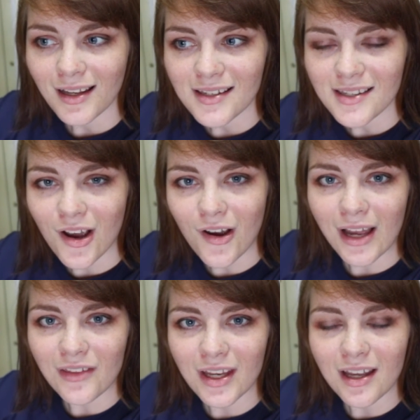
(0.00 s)
So
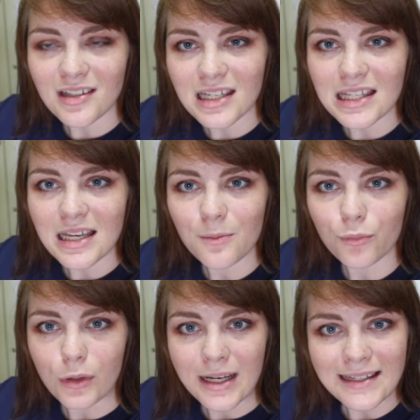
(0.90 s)
I think I'll just
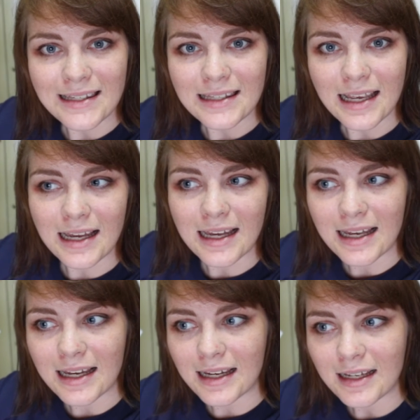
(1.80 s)
embrace
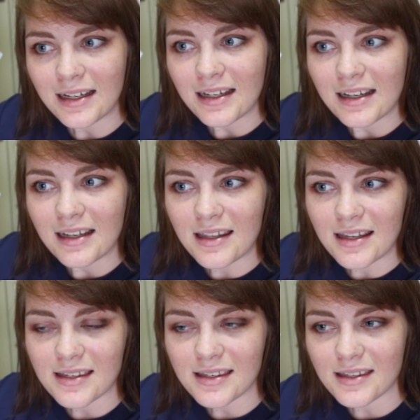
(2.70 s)

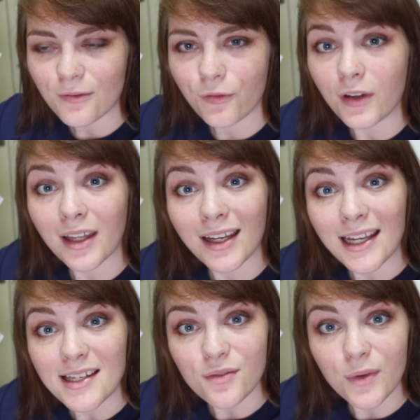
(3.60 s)
this feeling
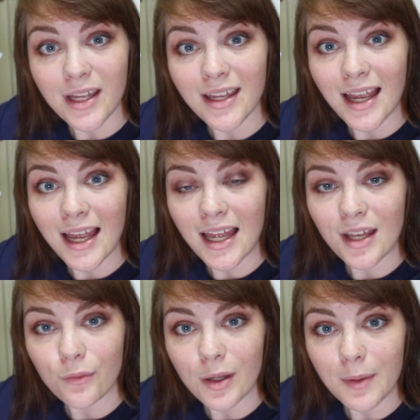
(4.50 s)
as well
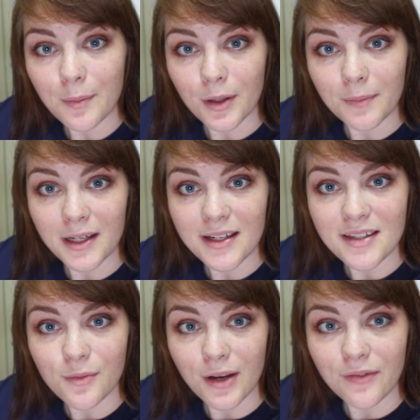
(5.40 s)
and read my book because
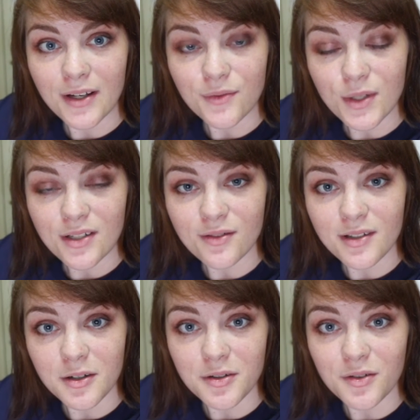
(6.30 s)
the Wi-Fi is way too
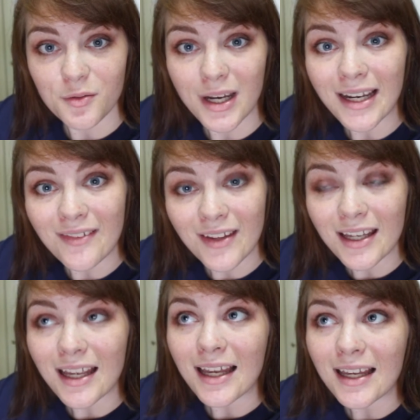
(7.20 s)
slow to do
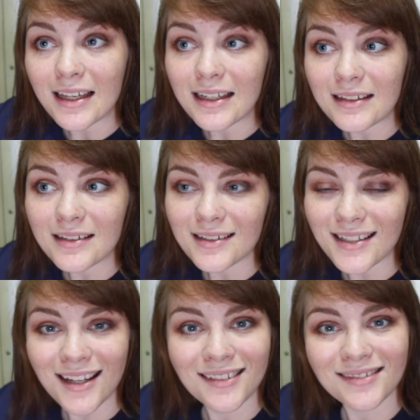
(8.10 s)
anything and yeah.